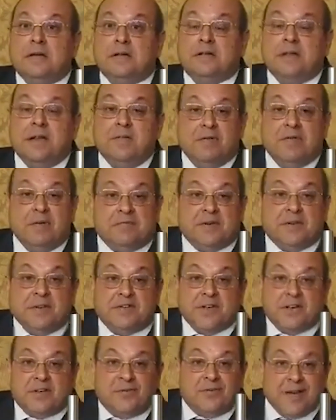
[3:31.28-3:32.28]

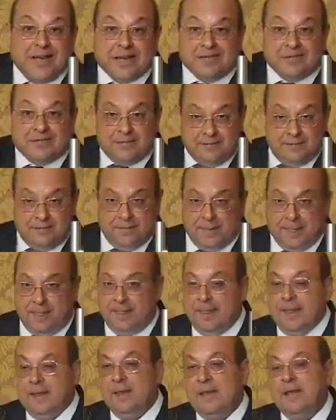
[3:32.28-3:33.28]
356(5).
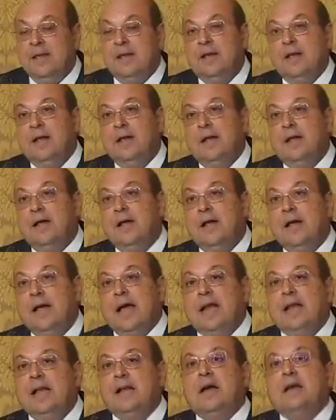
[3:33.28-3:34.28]

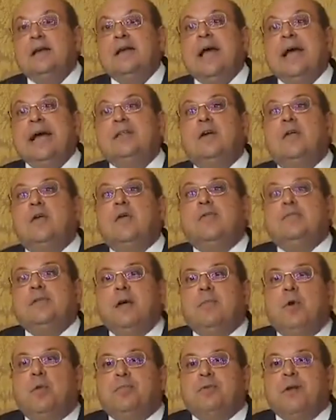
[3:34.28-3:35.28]
And neither of
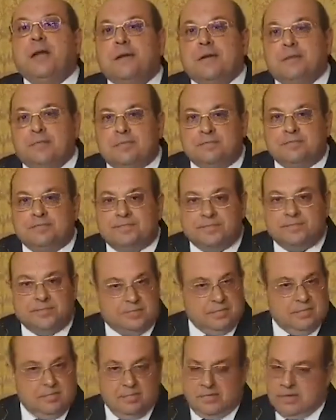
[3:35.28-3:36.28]
them obtained.
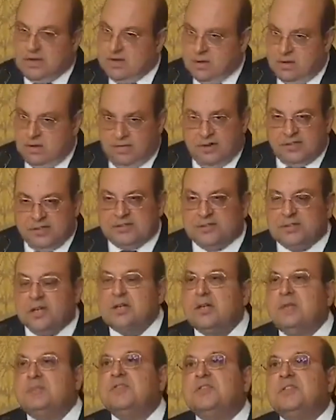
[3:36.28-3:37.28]
First
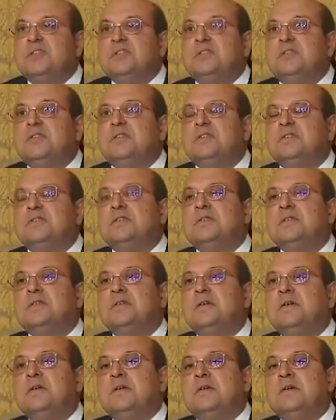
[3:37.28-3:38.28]
circumstance is
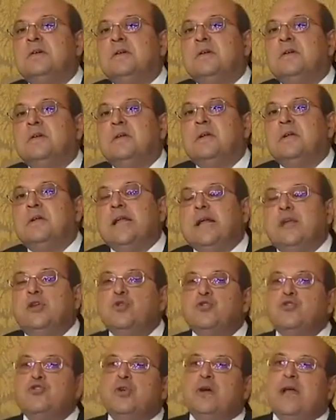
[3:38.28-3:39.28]
that
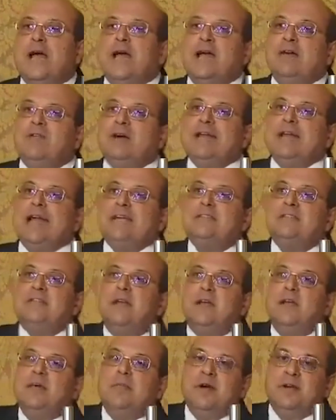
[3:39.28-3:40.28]
you should have a
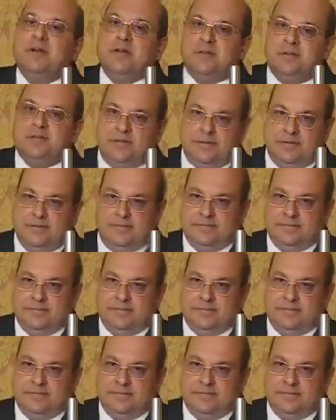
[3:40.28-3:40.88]
national emergency.